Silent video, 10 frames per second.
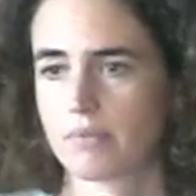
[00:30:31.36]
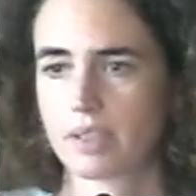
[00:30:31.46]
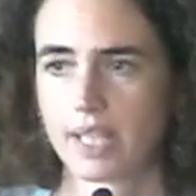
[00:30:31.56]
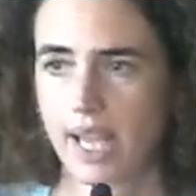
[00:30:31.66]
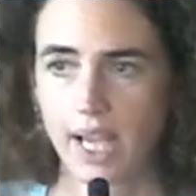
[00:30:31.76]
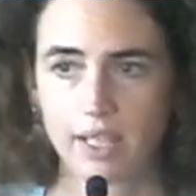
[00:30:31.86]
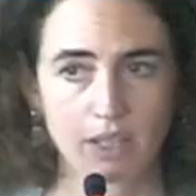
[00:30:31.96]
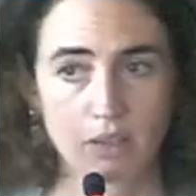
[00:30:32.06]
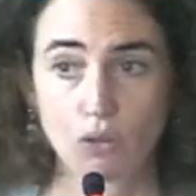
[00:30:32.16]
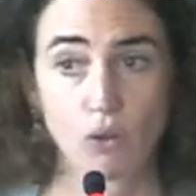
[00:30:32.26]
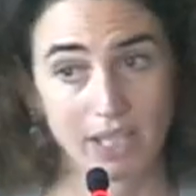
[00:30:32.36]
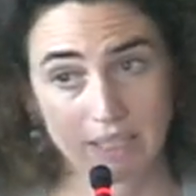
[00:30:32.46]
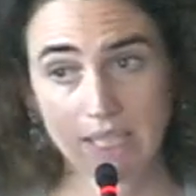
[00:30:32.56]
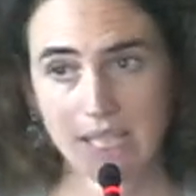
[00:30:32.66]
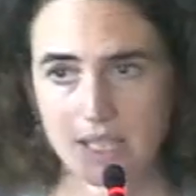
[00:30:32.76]
decade
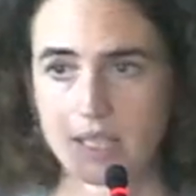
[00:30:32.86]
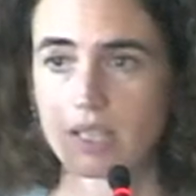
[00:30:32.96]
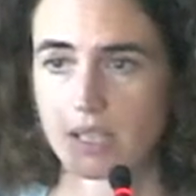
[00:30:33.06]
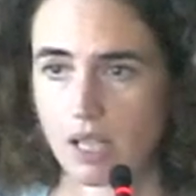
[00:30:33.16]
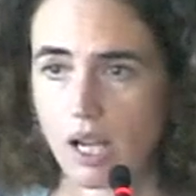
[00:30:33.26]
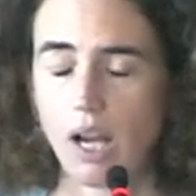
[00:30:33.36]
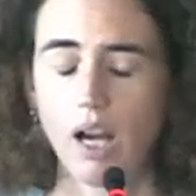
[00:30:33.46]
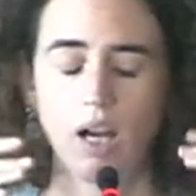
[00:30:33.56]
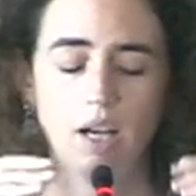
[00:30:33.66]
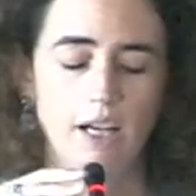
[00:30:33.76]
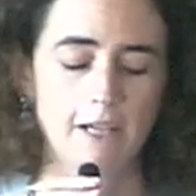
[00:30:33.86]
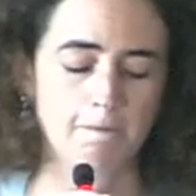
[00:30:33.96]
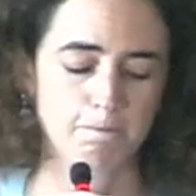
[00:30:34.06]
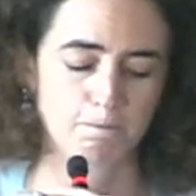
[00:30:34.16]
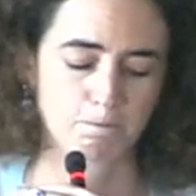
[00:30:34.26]
at least.
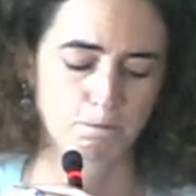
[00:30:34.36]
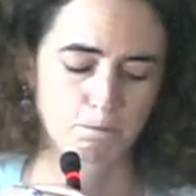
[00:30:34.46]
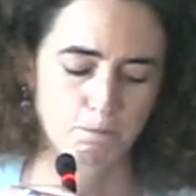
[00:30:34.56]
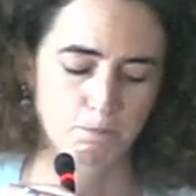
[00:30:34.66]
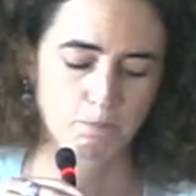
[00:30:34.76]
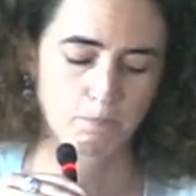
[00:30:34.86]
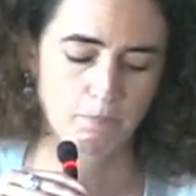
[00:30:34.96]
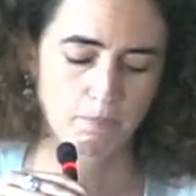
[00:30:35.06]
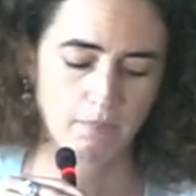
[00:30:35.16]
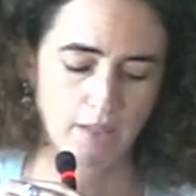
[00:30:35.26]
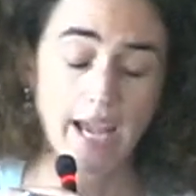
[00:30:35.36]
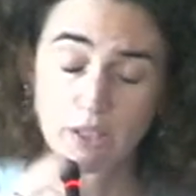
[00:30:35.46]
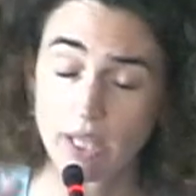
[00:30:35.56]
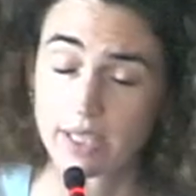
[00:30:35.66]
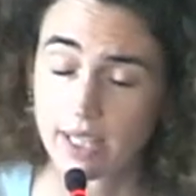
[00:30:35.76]
And
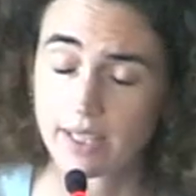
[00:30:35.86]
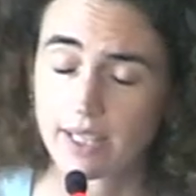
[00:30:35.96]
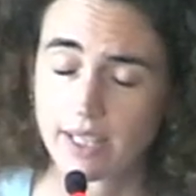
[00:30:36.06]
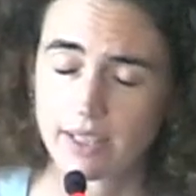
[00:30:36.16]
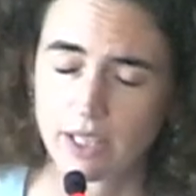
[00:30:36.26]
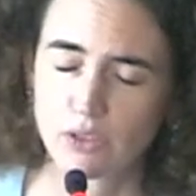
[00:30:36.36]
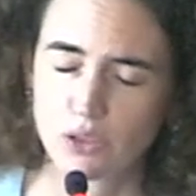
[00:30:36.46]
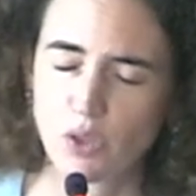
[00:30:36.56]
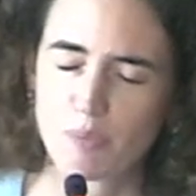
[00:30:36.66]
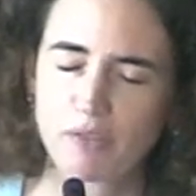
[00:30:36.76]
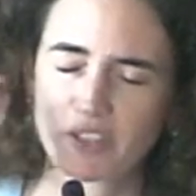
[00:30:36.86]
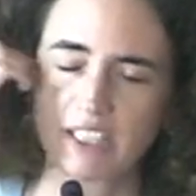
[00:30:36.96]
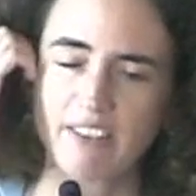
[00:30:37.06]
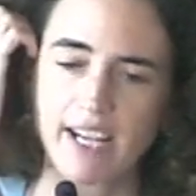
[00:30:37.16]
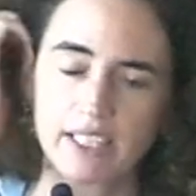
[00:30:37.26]
you are
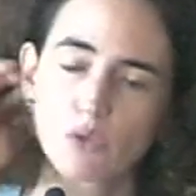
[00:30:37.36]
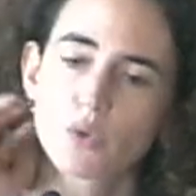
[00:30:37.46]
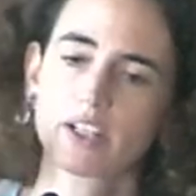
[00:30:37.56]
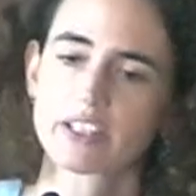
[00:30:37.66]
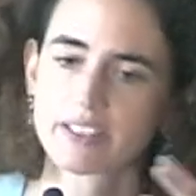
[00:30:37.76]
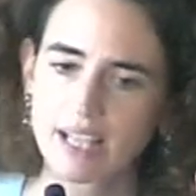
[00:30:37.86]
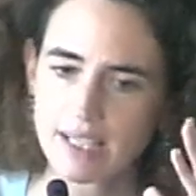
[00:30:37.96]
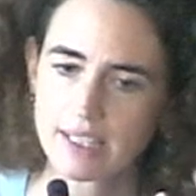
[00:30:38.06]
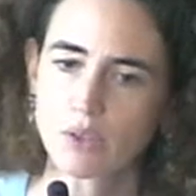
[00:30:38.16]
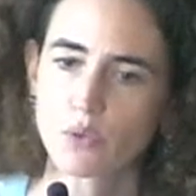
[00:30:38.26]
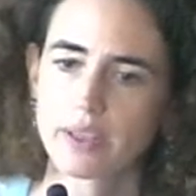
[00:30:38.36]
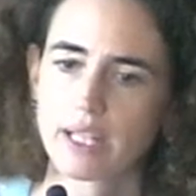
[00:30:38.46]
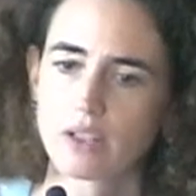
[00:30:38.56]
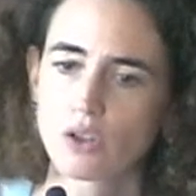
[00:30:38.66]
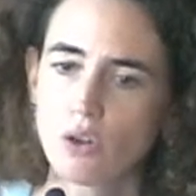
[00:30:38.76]
perfectly right. We are struggling with
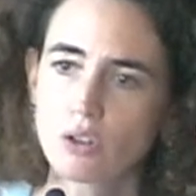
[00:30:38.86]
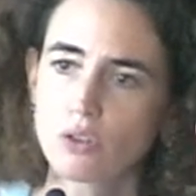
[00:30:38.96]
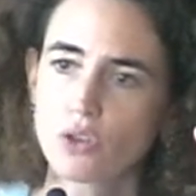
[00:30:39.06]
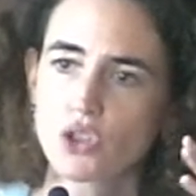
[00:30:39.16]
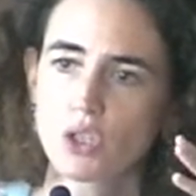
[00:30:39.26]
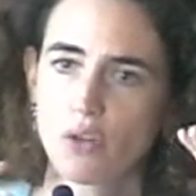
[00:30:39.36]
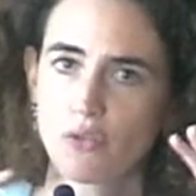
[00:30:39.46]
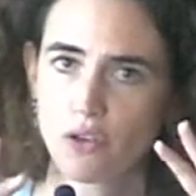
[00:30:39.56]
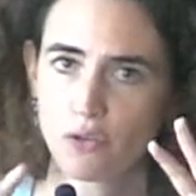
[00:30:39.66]
an old notion of